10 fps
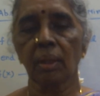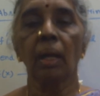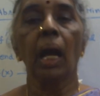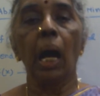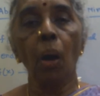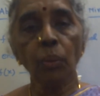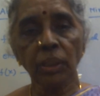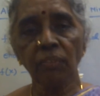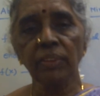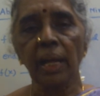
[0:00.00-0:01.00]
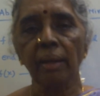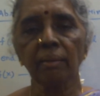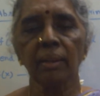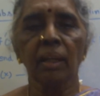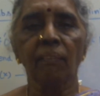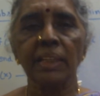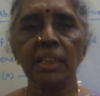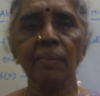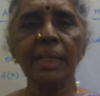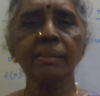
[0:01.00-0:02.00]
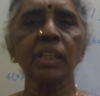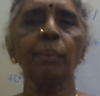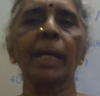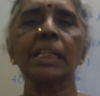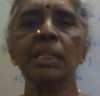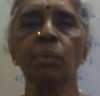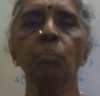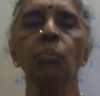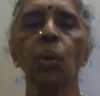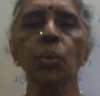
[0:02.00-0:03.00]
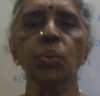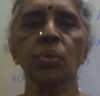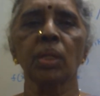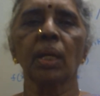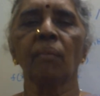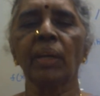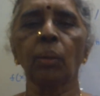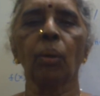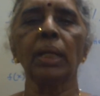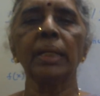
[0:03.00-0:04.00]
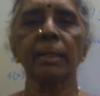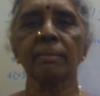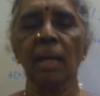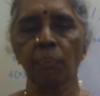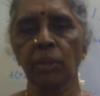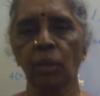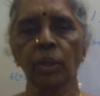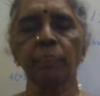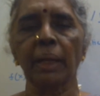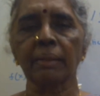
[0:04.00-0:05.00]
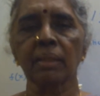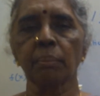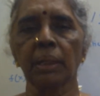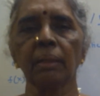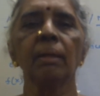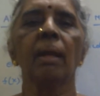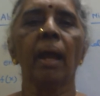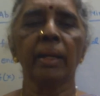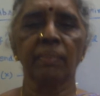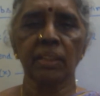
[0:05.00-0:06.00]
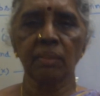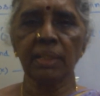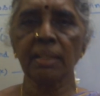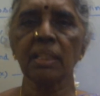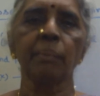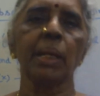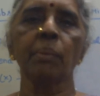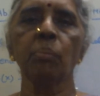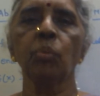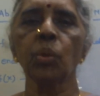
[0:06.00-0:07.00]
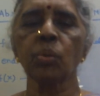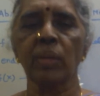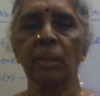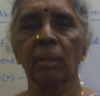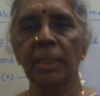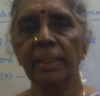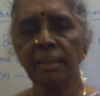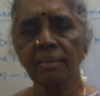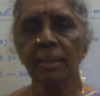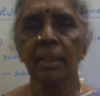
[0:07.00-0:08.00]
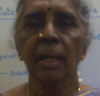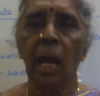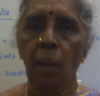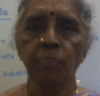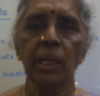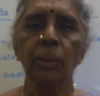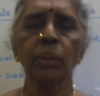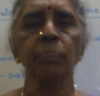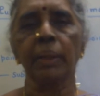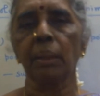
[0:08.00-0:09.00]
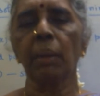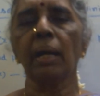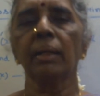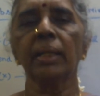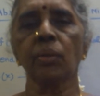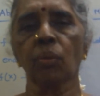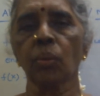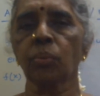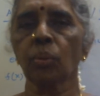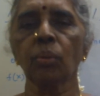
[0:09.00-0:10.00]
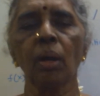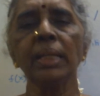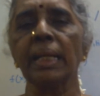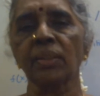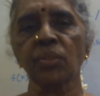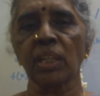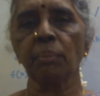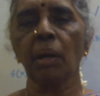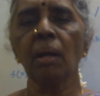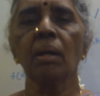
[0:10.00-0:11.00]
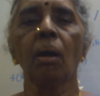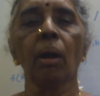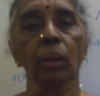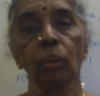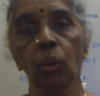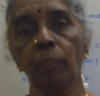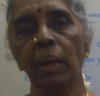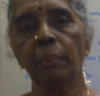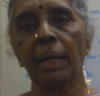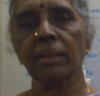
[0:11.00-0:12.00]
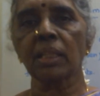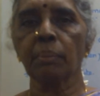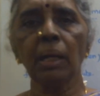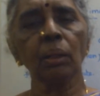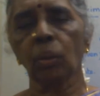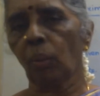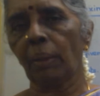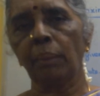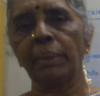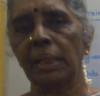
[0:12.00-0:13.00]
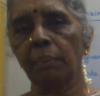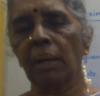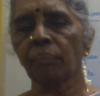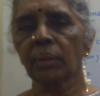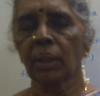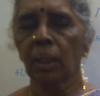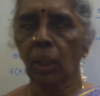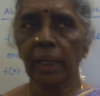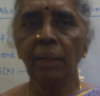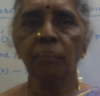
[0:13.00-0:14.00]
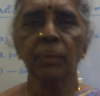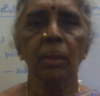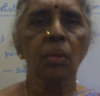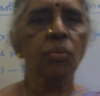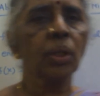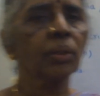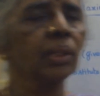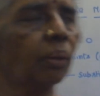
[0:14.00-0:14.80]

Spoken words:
Out of that, whichever is the maximum most, we call it as absolute maxima, and whichever is the minimum most, we call it as absolute minima. It is also called extrema or global maxima, global minima. Okay. So here